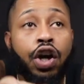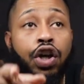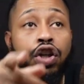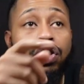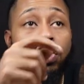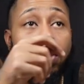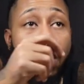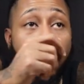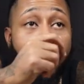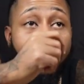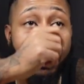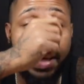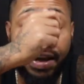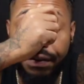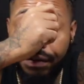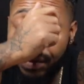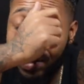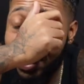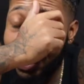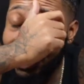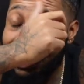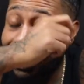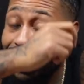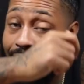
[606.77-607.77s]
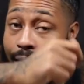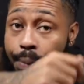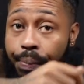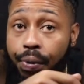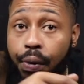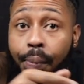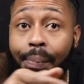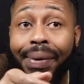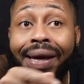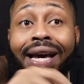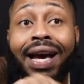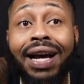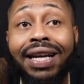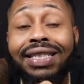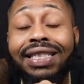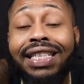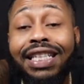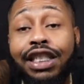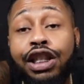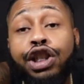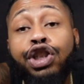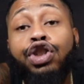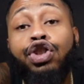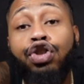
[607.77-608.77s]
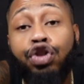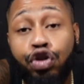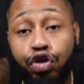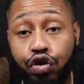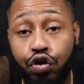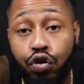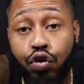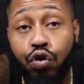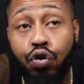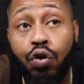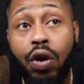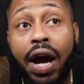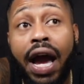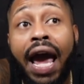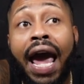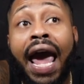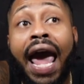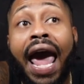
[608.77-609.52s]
So I'm gonna give you an example because this is true